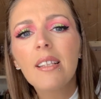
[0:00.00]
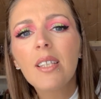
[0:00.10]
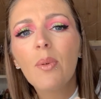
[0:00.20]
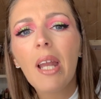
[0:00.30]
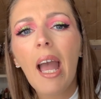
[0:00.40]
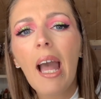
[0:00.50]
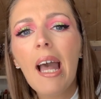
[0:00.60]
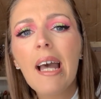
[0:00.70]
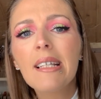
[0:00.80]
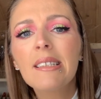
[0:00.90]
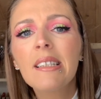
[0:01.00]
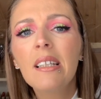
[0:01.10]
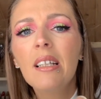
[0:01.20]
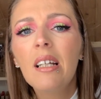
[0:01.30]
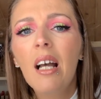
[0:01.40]
So it has,
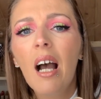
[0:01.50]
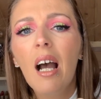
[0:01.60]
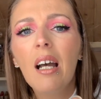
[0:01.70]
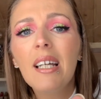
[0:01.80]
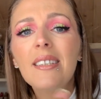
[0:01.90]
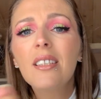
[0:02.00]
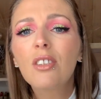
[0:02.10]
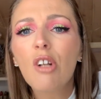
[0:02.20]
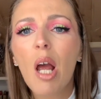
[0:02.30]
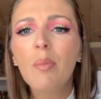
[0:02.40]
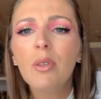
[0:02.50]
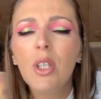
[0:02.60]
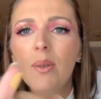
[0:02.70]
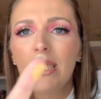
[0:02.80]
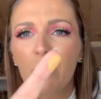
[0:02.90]
uh, it's a scrub, you
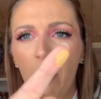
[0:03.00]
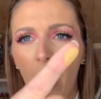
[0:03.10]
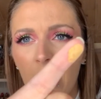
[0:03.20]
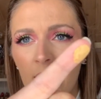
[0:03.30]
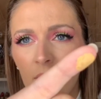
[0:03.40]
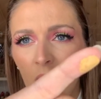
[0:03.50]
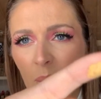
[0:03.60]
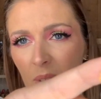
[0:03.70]
know, it's a body scrub.